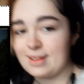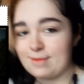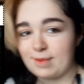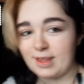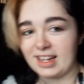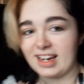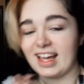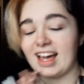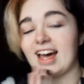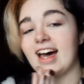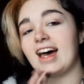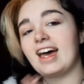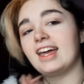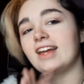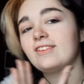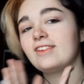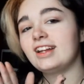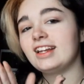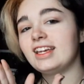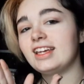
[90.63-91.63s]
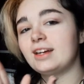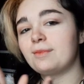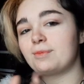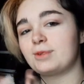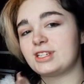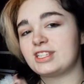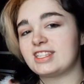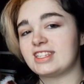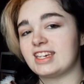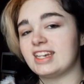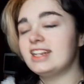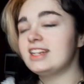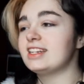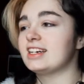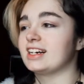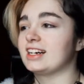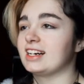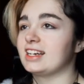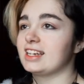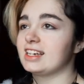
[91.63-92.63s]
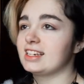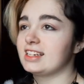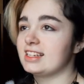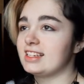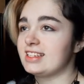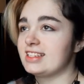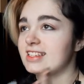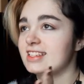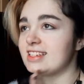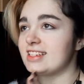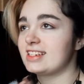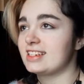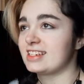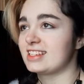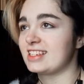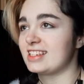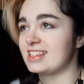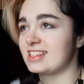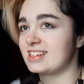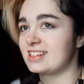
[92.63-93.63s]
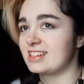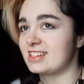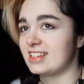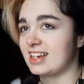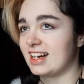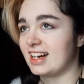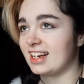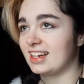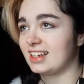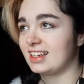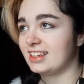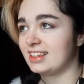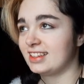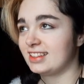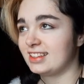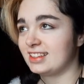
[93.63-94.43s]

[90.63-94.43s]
something. I really appreciate that isn't a teaser that,